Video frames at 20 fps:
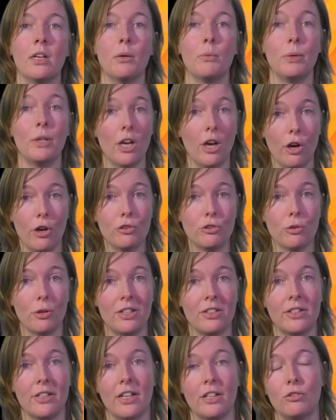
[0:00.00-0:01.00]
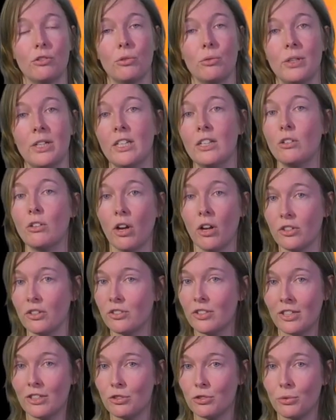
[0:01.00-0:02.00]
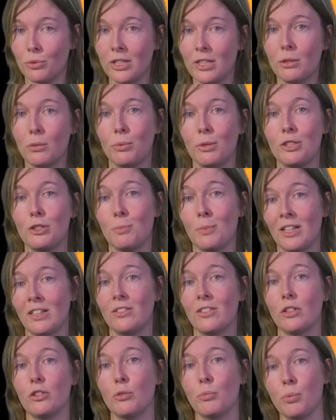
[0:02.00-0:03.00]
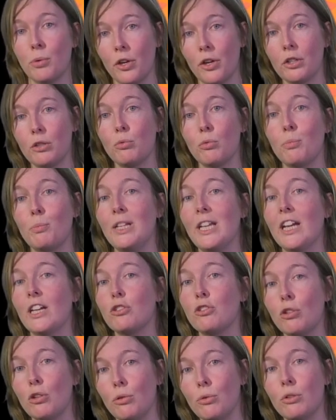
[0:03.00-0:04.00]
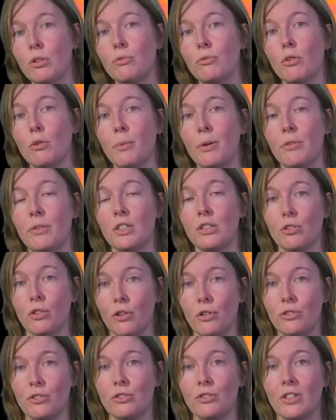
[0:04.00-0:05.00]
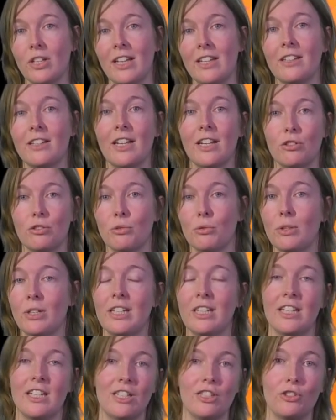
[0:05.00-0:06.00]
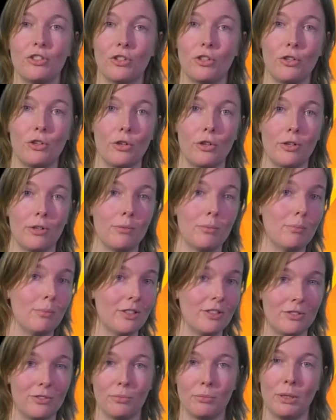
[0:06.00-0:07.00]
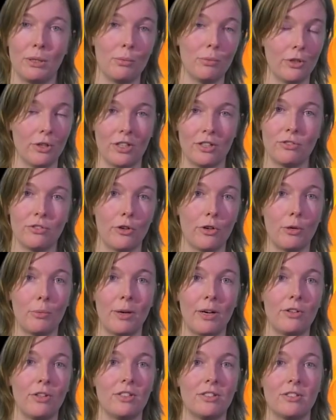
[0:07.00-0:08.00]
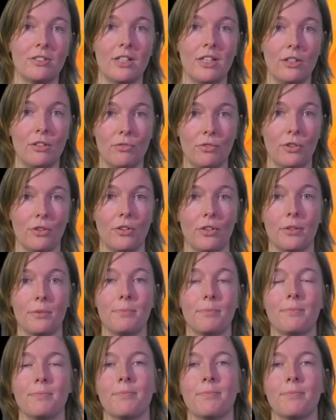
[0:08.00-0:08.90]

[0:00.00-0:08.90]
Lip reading: We also had the category non-sensory, which meant that the product would be excluded from our results, and the category insecure, but we will not talk about it any further.